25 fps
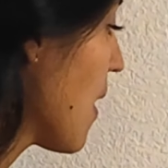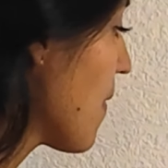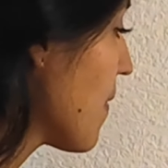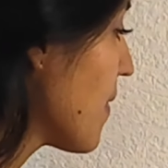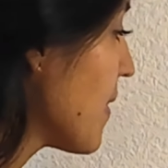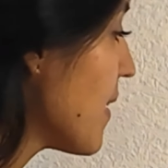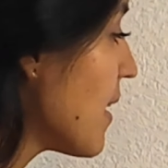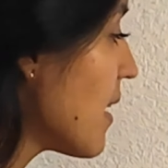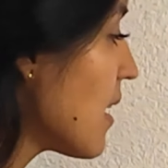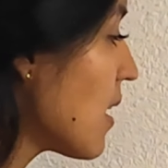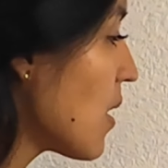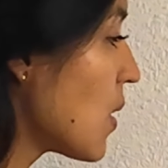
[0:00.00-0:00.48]

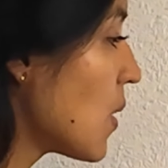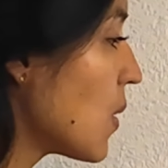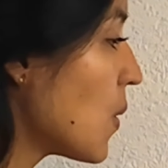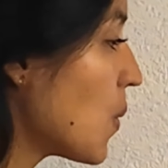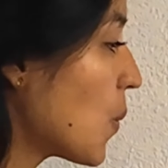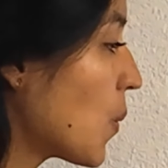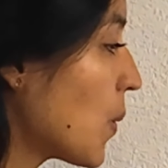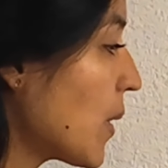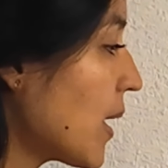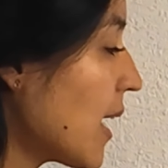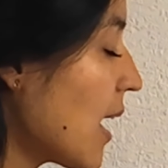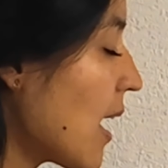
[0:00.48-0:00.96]
Then
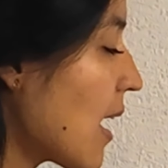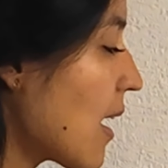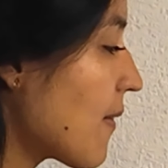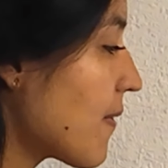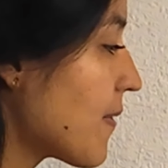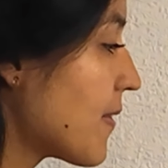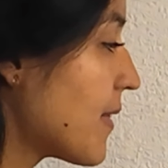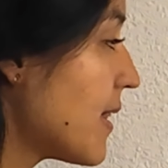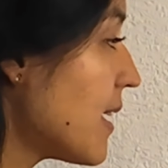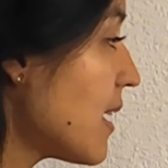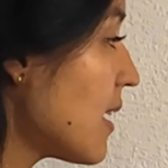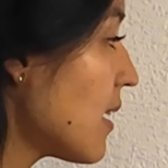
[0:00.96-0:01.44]
we
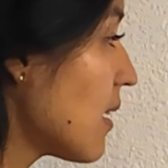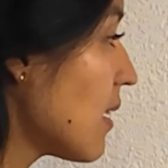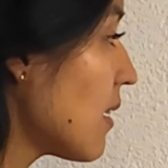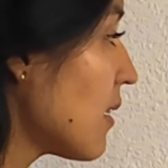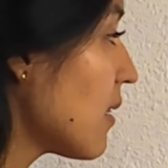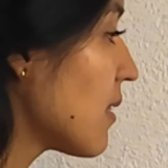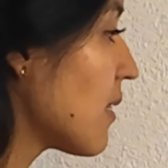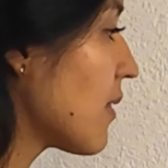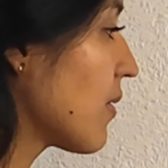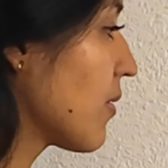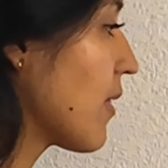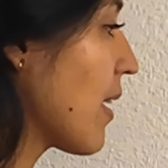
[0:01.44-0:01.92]
have
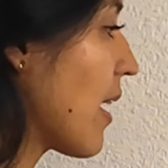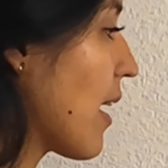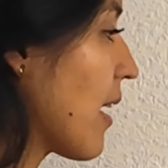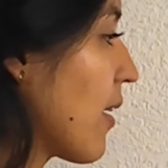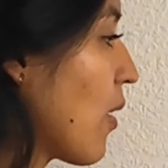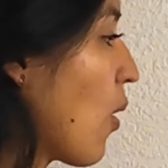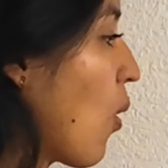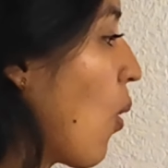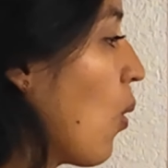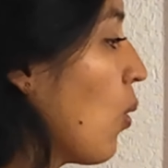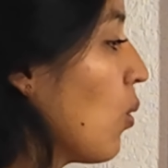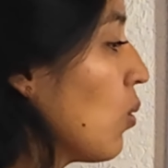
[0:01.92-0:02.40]
this
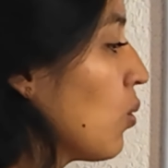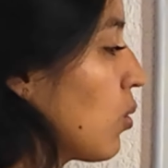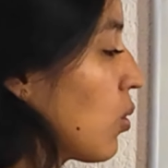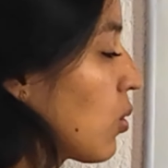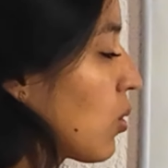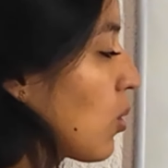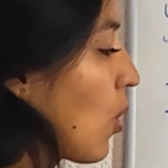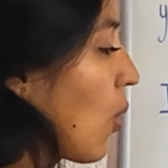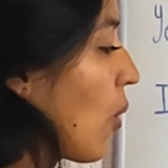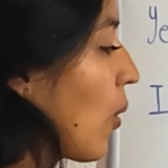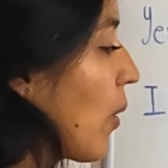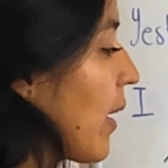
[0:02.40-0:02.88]
that
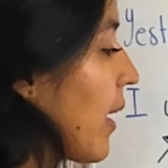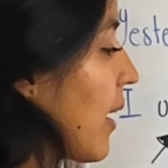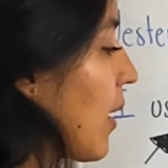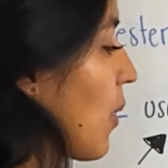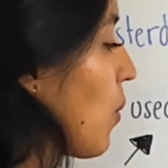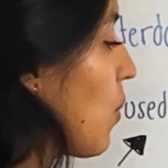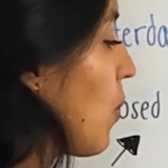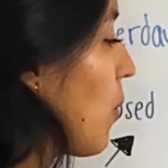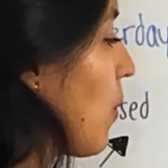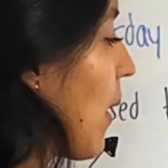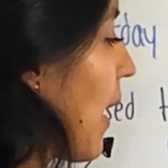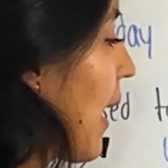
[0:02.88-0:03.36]
also it
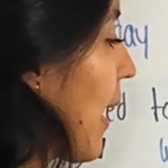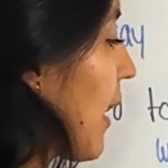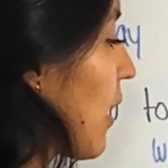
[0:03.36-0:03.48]
will